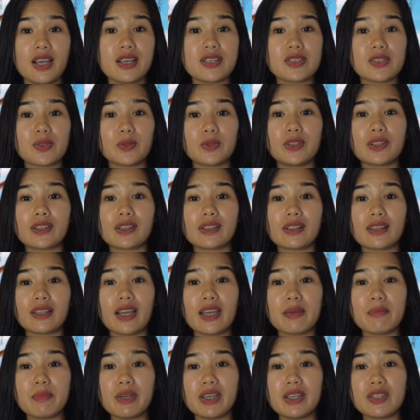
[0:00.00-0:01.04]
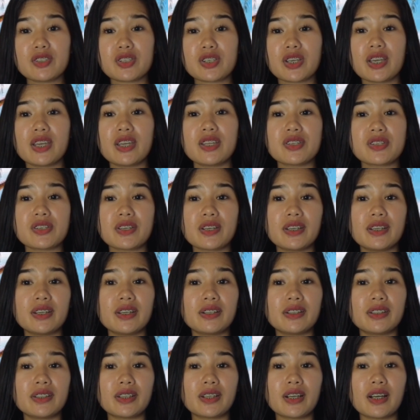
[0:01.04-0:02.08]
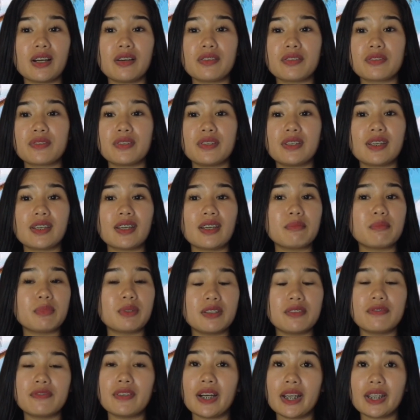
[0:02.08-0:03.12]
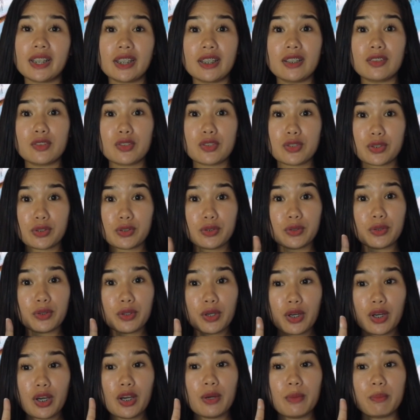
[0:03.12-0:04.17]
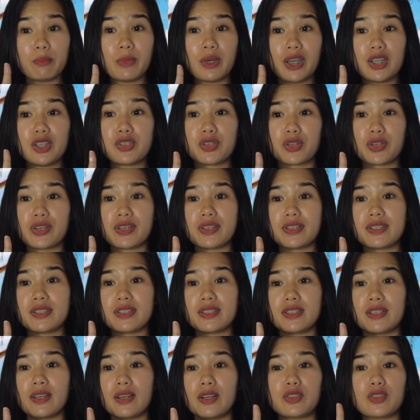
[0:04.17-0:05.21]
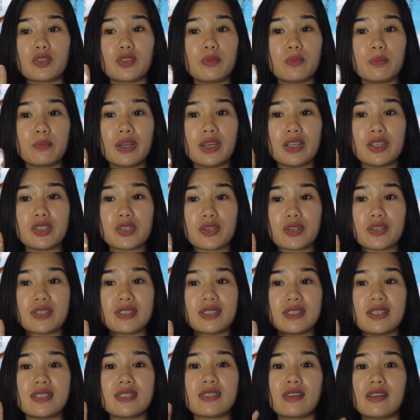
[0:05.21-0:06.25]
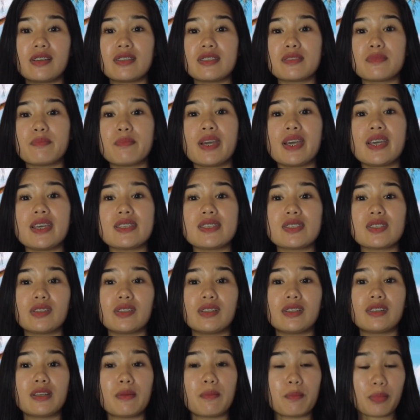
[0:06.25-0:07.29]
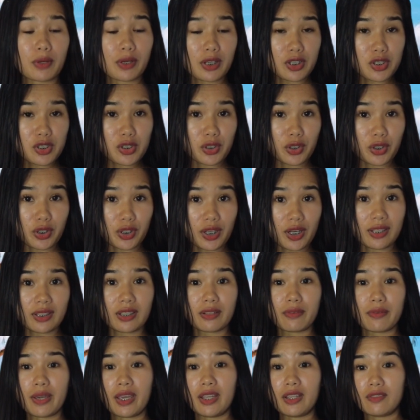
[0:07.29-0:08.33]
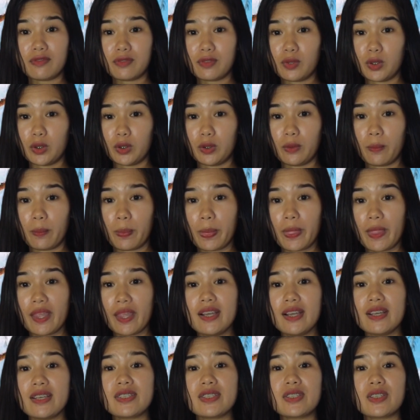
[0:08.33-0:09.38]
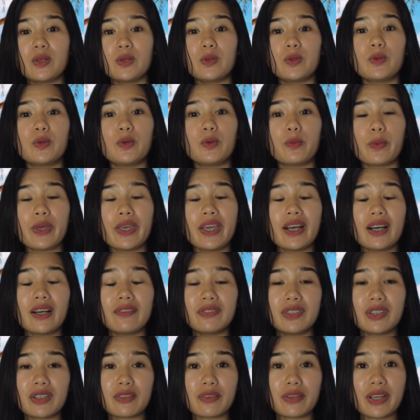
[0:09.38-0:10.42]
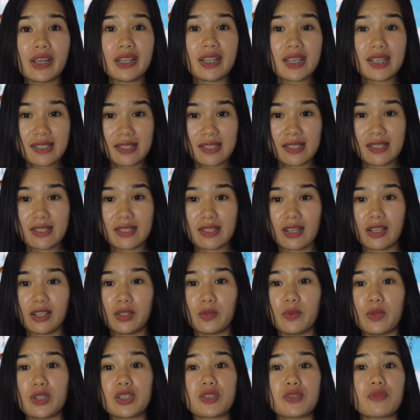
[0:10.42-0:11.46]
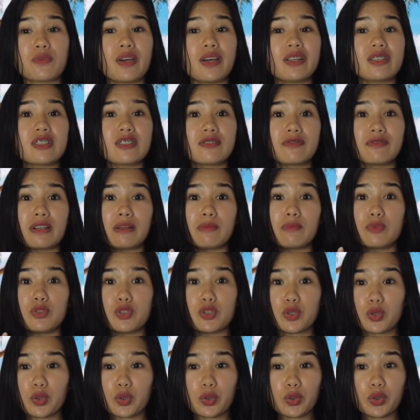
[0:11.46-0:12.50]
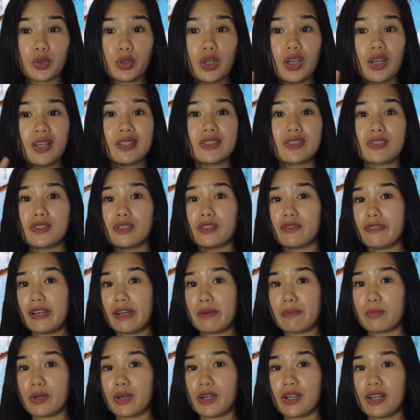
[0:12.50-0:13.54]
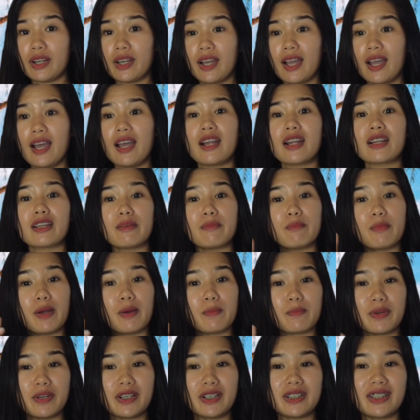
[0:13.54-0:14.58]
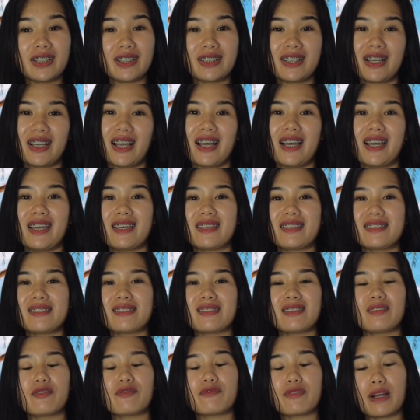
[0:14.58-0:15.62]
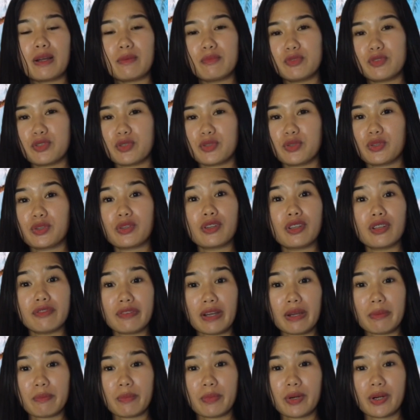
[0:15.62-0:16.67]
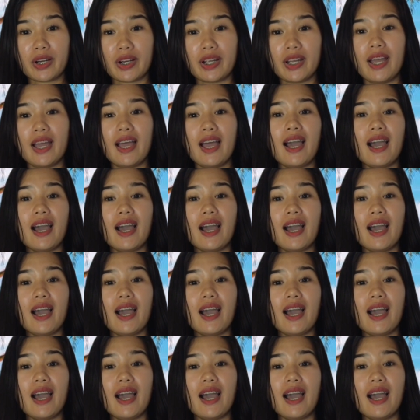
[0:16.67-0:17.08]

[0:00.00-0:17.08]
So the climate change here in the country can be divided into two major seasons based on the temperature and the rainfall. So we have the rainy season, which runs from June to November. Remember that, guys, from June to November.